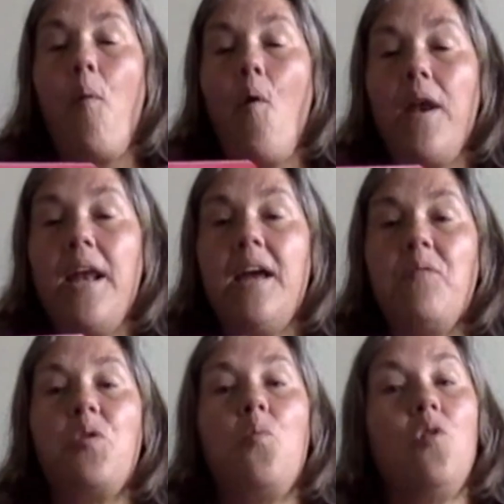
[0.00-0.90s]
pointing out
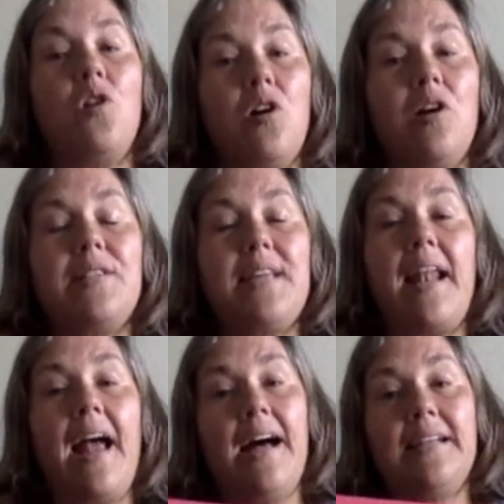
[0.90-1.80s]
the words and
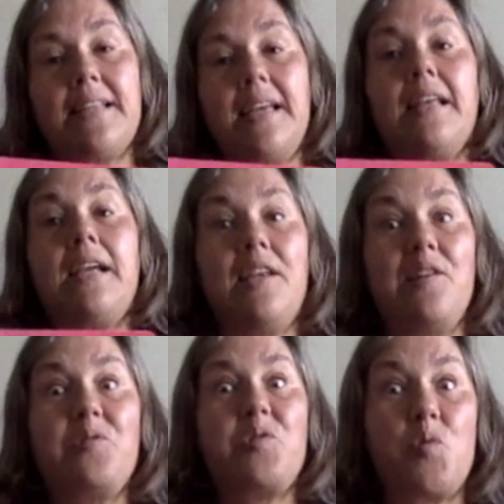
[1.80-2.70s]
asking the
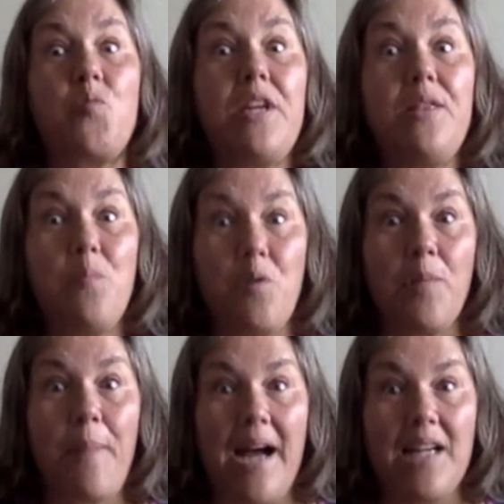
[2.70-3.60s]
kiddos to read the word
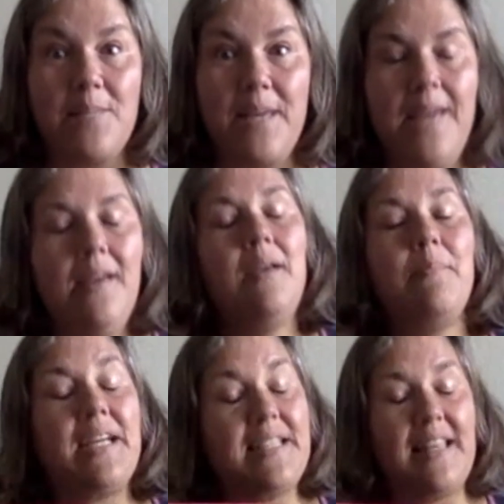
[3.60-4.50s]
back to me,
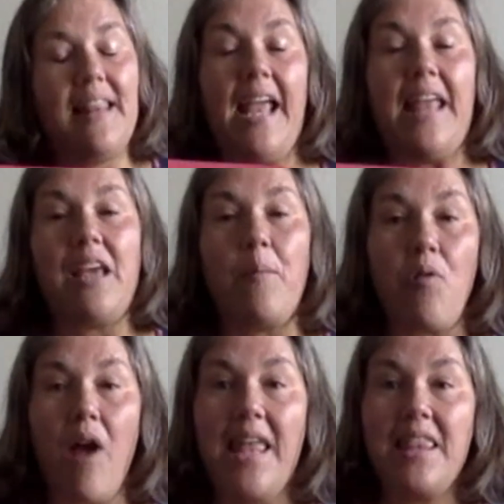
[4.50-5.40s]
because then they get that
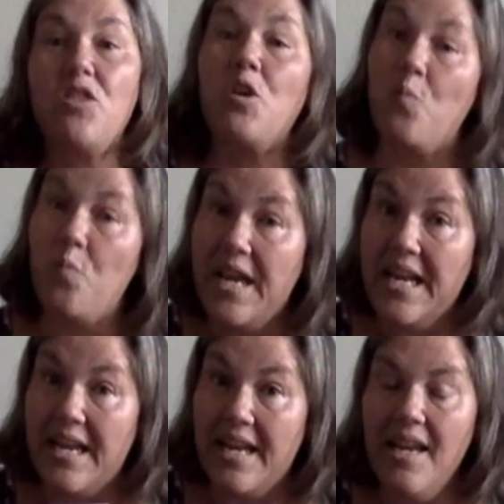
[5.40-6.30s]
pride that they're
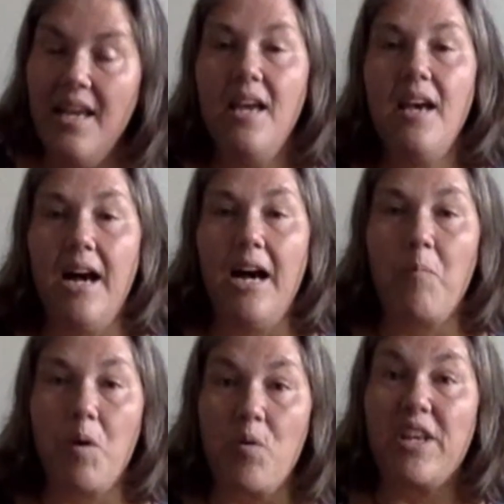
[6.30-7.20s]
reading,
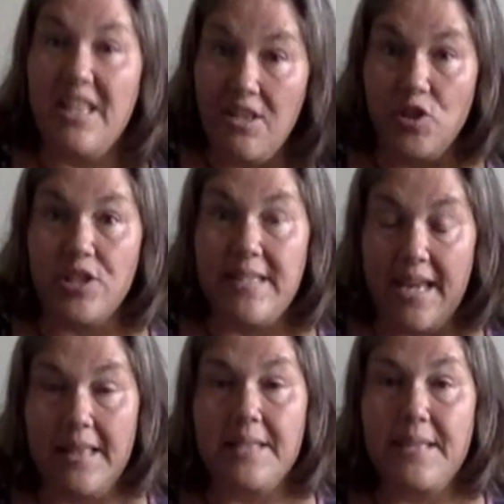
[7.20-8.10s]
when really they're just
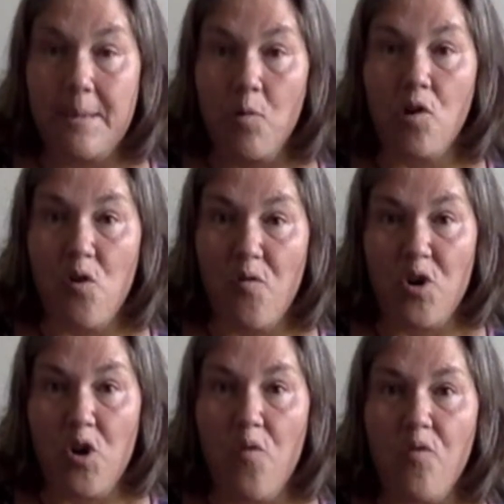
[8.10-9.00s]
saying the same word over
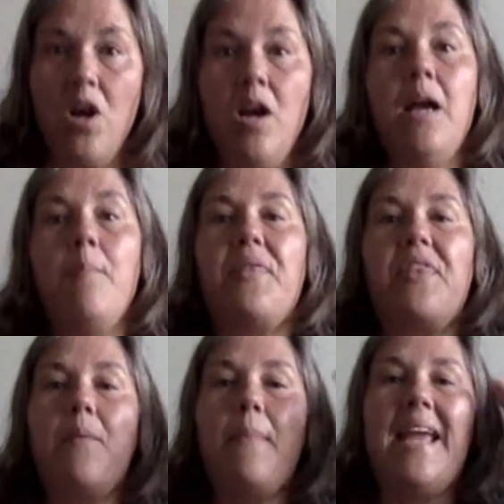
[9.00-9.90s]
and over. But
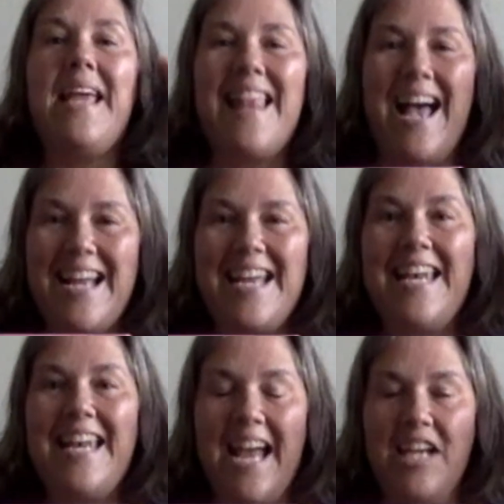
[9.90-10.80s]
they're making that
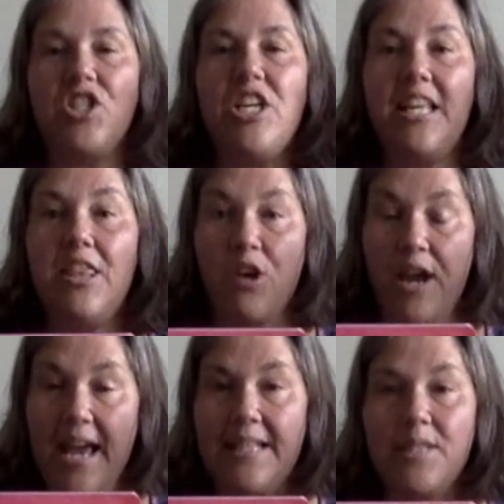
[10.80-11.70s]
connection in their
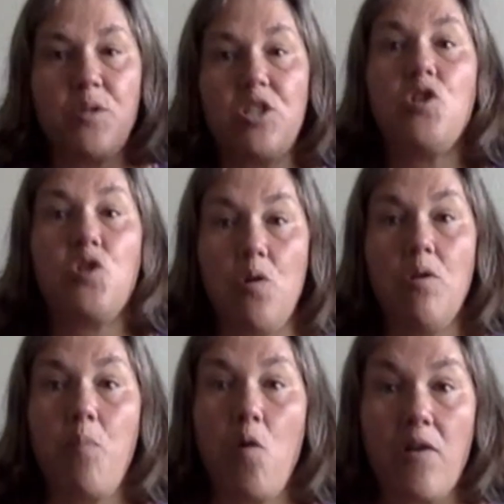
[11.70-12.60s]
heads, which is so
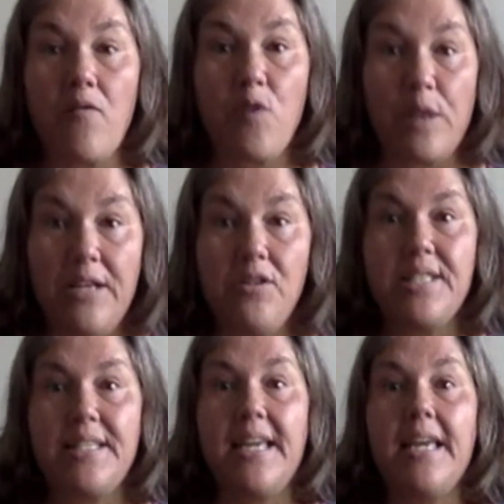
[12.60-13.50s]
important for
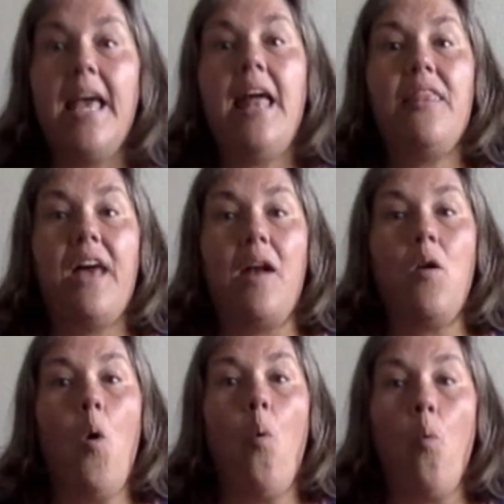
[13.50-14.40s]
literacy, that
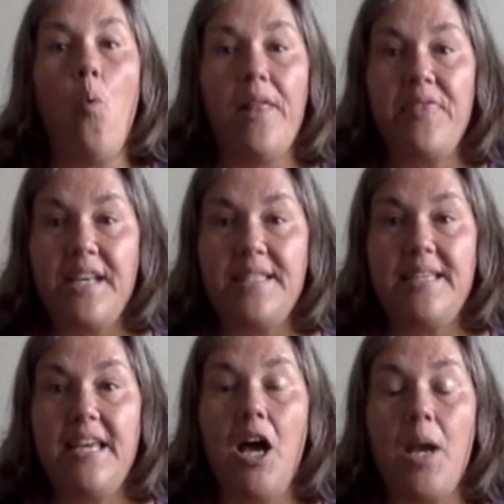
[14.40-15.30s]
what they
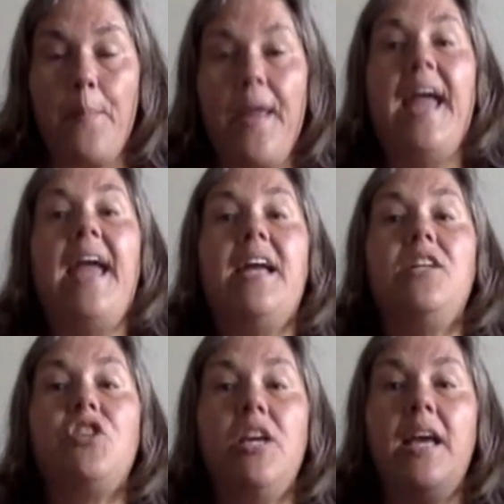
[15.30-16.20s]
see on a
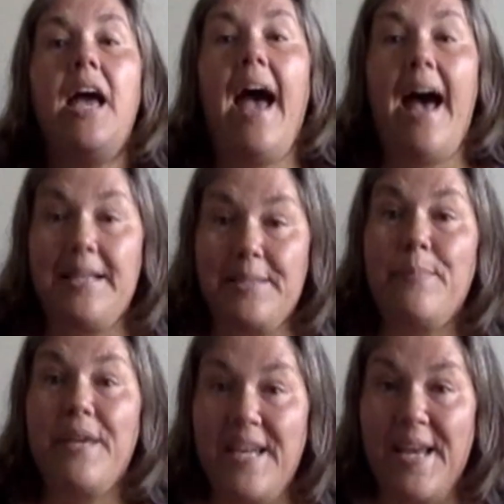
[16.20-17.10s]
page has
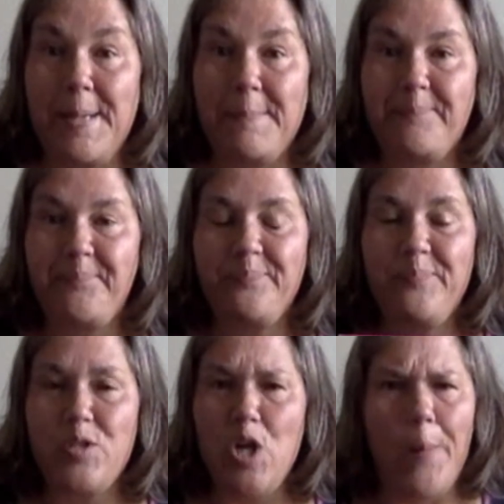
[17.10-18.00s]
meaning.
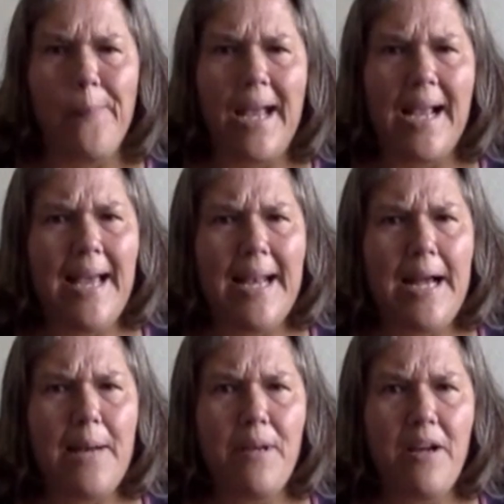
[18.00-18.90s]
So I kind of
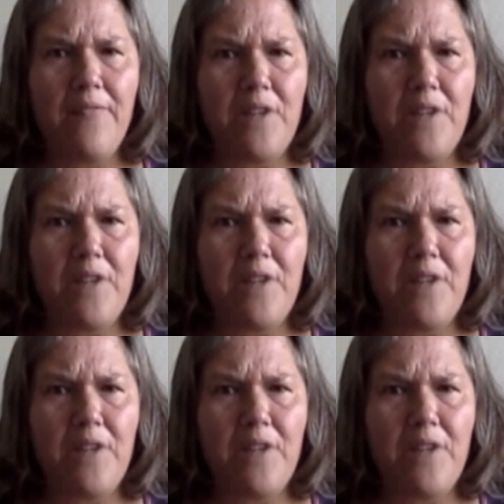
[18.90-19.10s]
got a bit off